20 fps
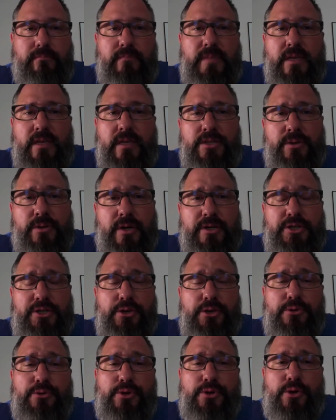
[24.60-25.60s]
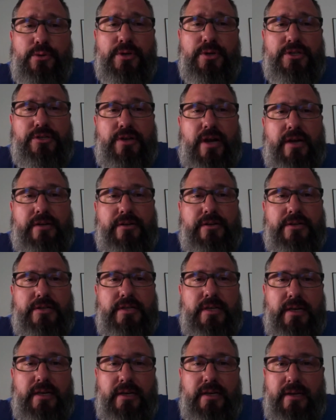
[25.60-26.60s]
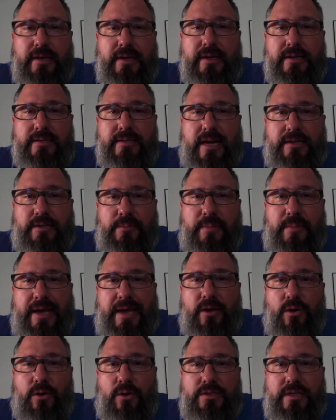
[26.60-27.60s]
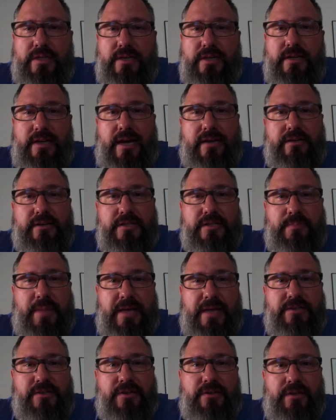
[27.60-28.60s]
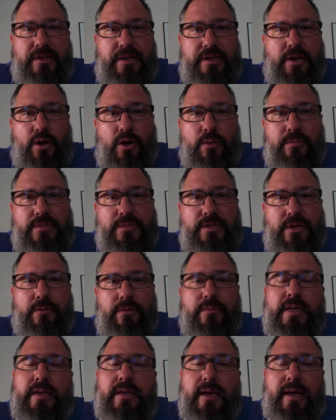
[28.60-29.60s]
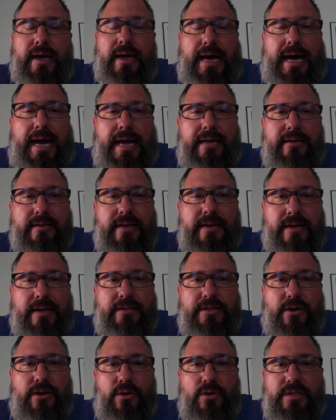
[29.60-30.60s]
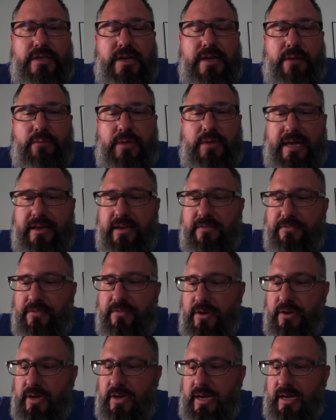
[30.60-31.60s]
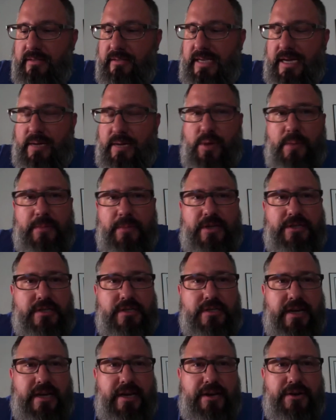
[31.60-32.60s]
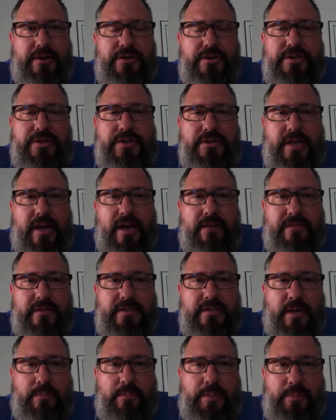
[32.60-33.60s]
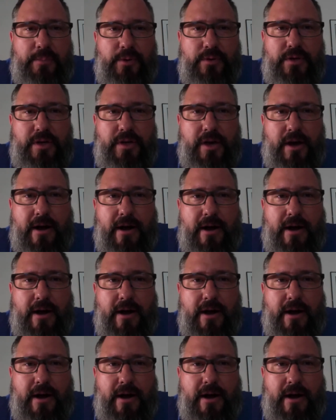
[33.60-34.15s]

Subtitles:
to our two new instructors, Dr. Mike Olson and Dr. Spencer Lindholm. So Dr. Olson, I would like for you to take a moment, just kind of introduce yourself and tell people who you are.